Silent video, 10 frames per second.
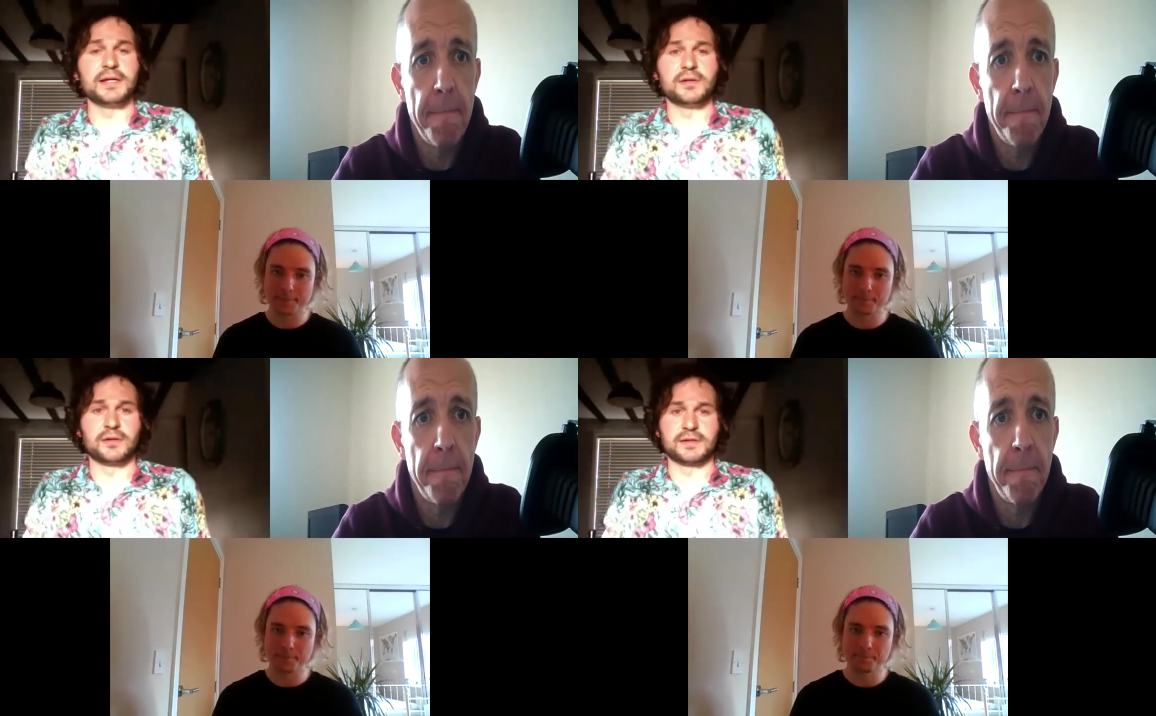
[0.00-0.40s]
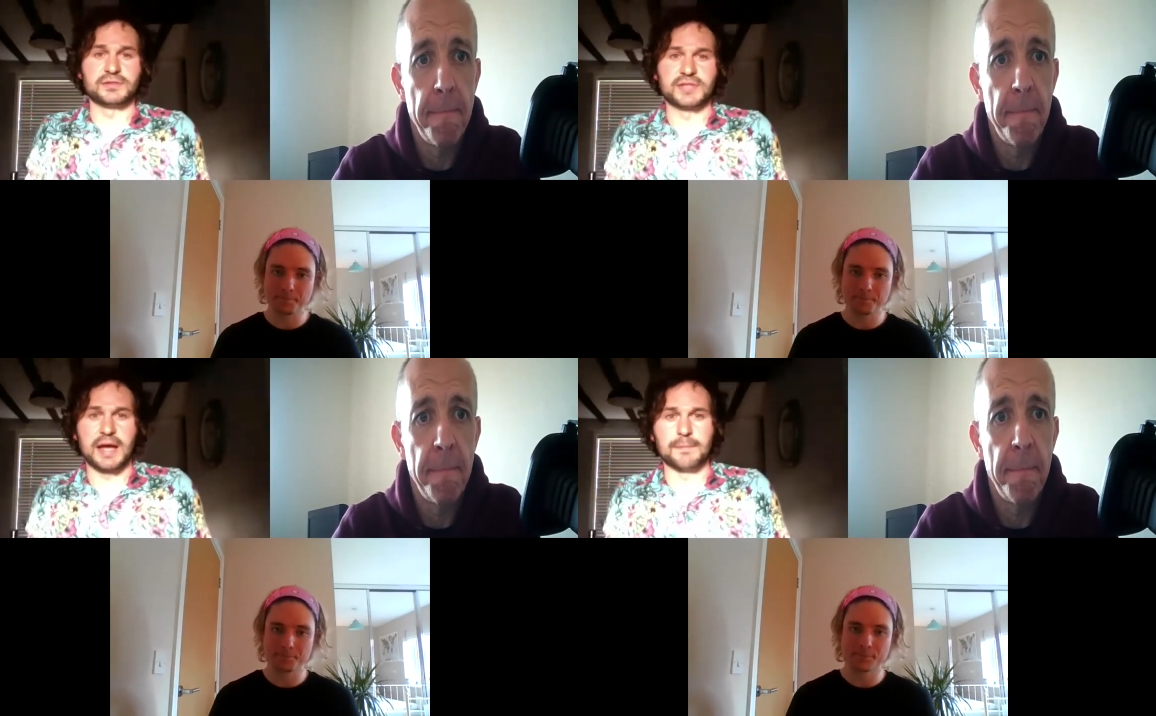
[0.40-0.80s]
Speaker 1: You know,
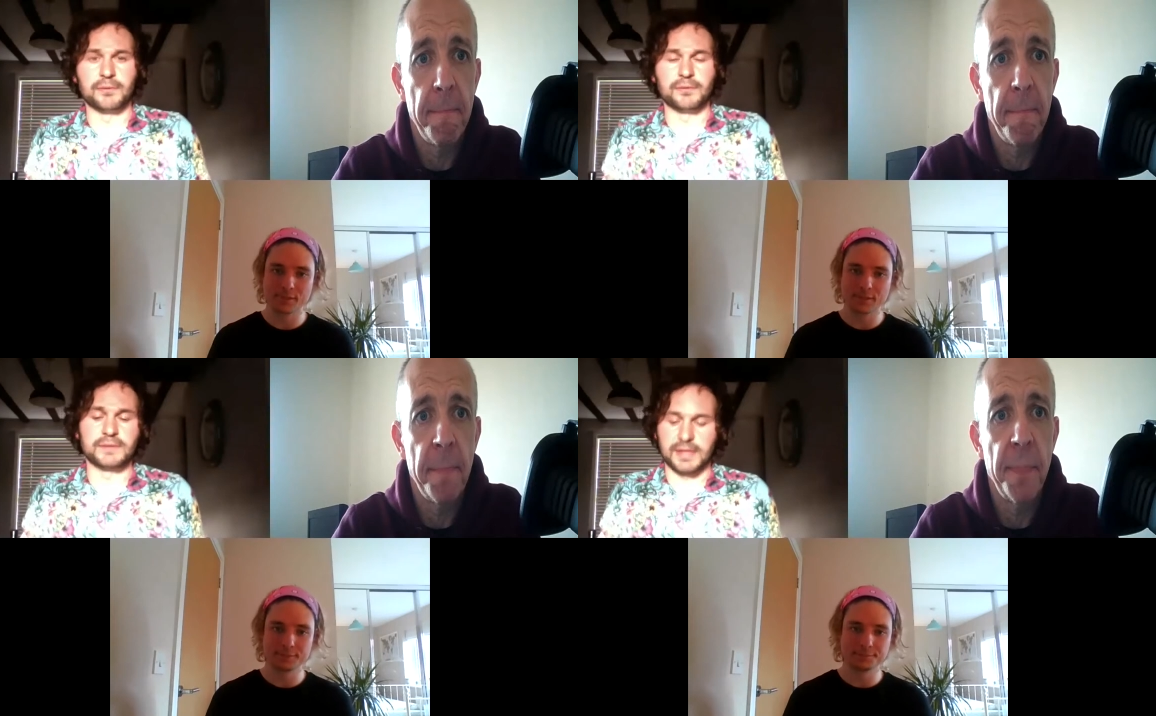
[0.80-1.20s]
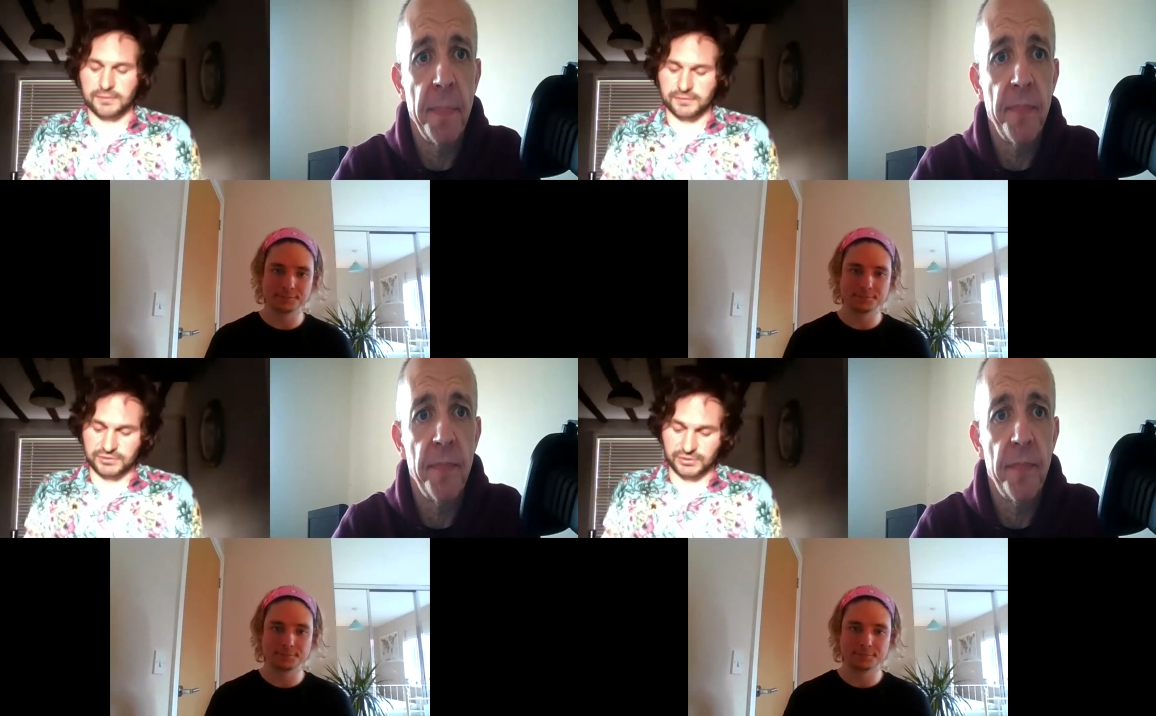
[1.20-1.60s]
she can't put get
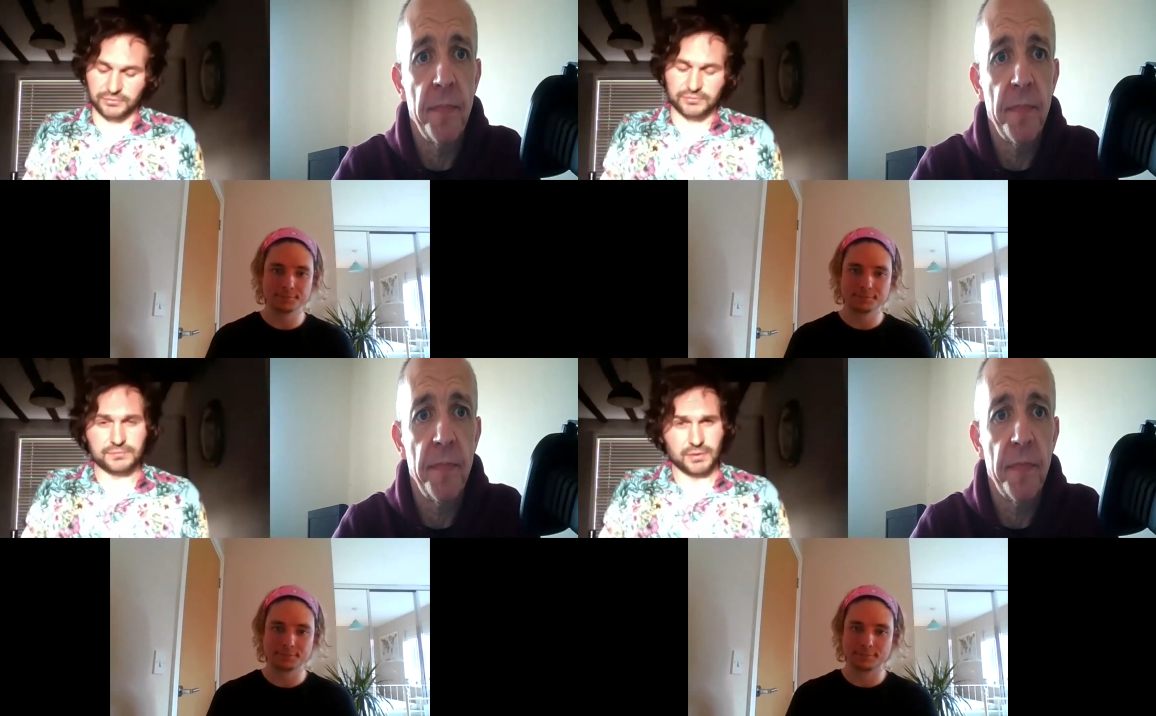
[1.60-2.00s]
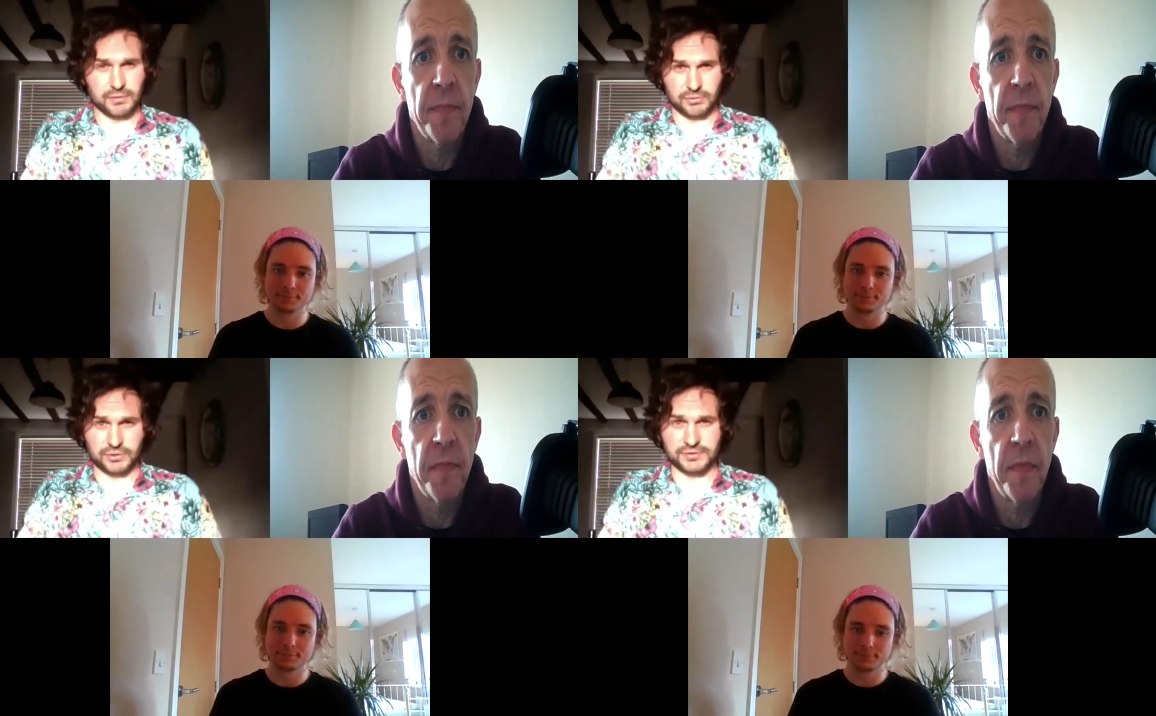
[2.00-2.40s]
the result
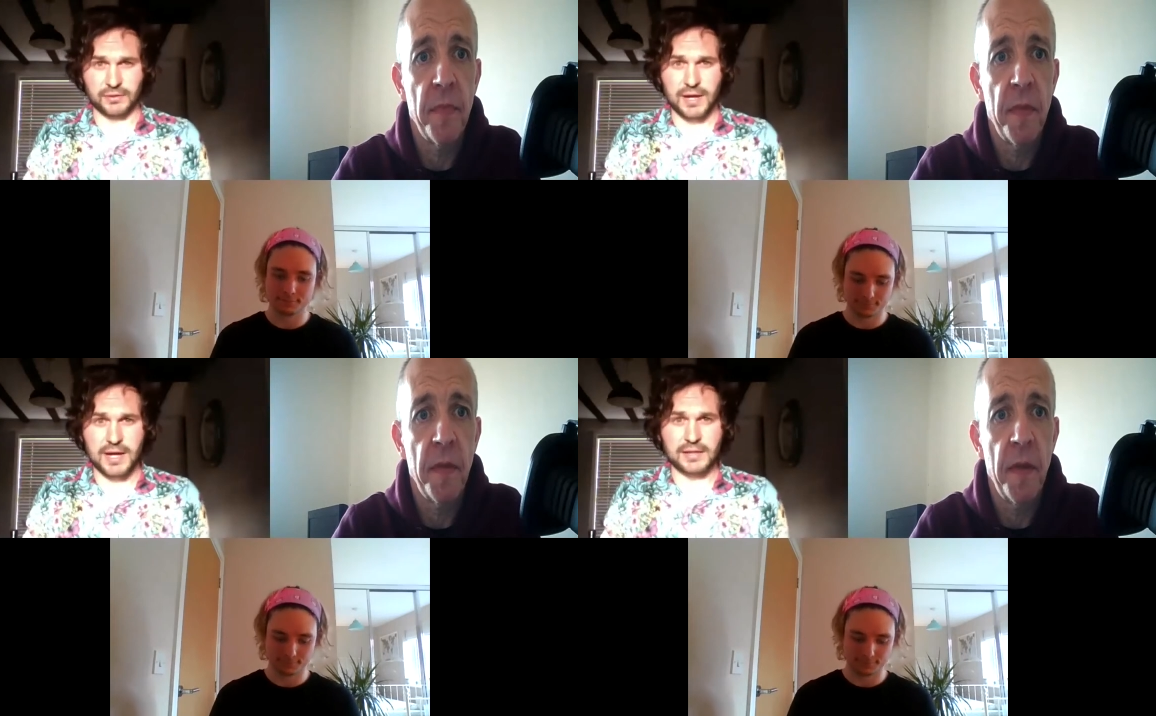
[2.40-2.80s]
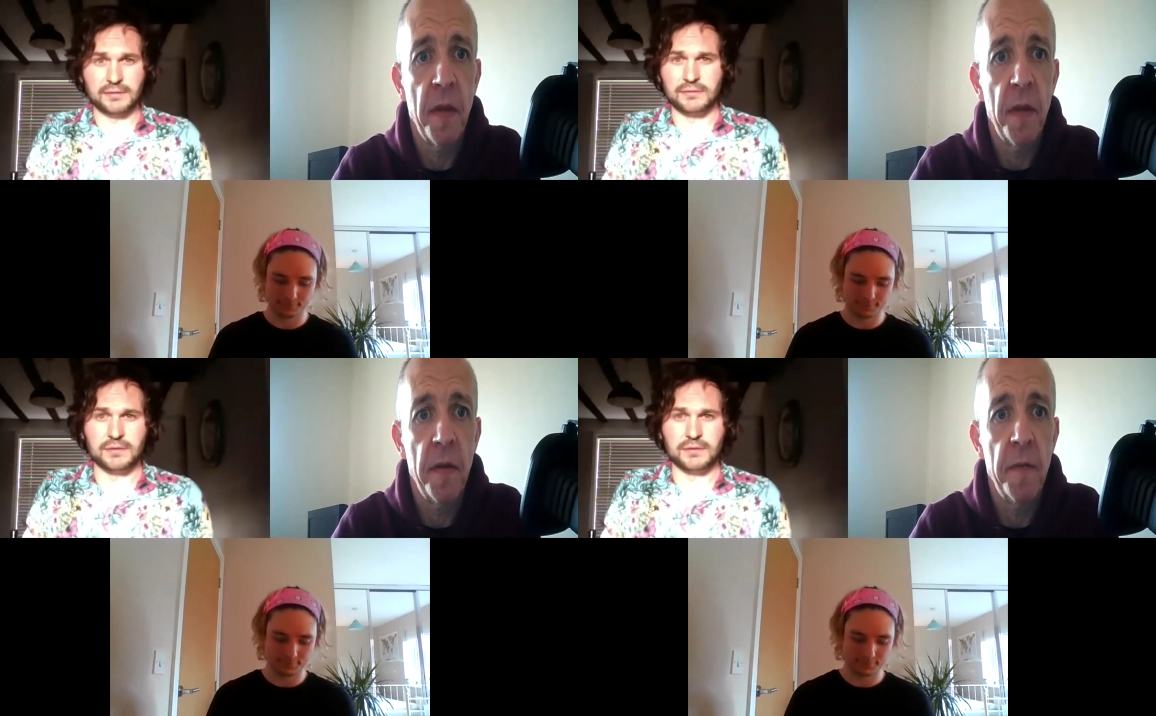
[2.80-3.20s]
across the
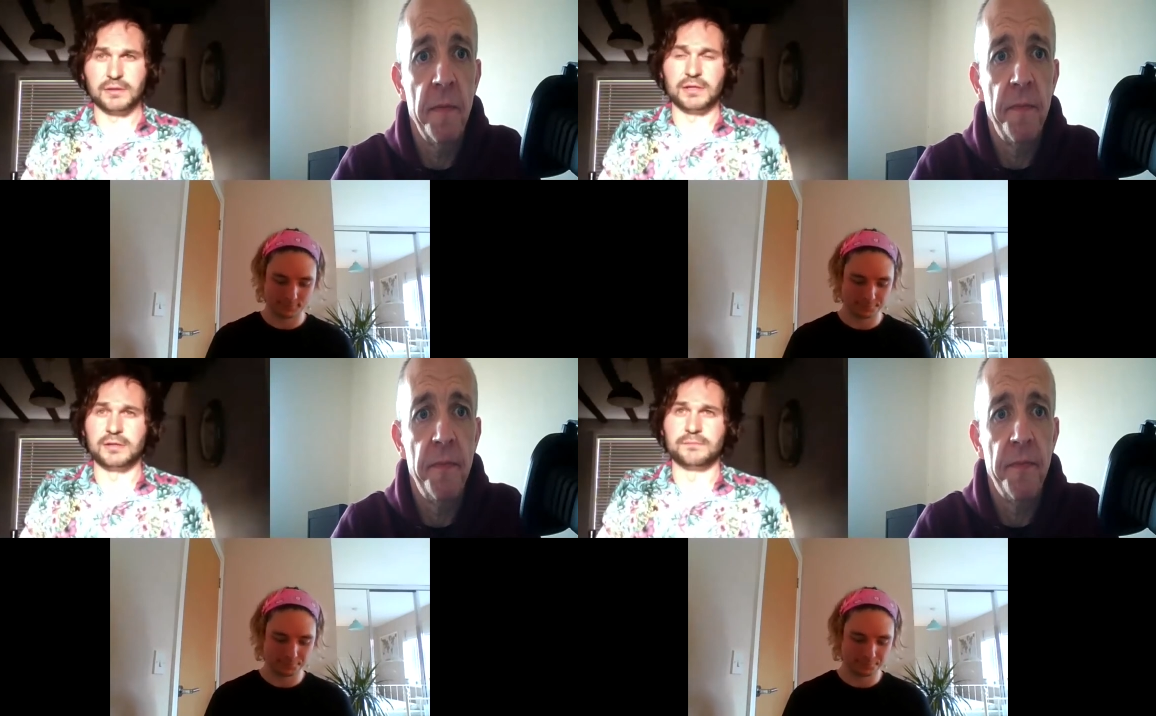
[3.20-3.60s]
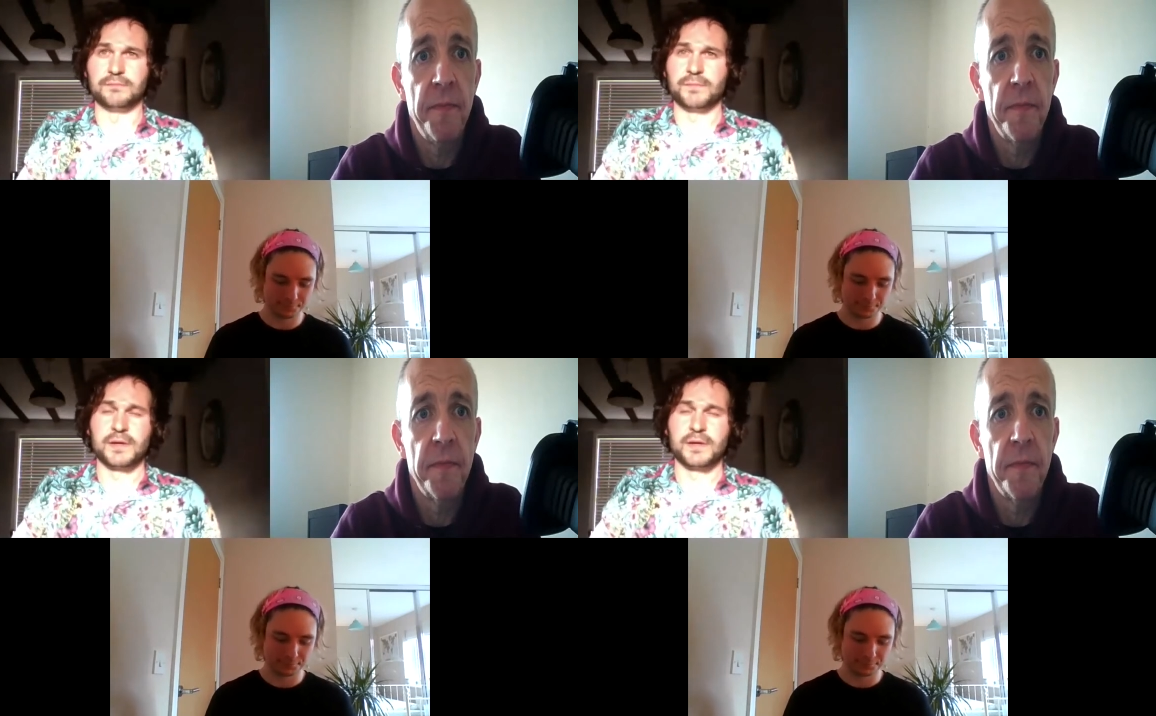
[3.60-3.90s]
line. Um,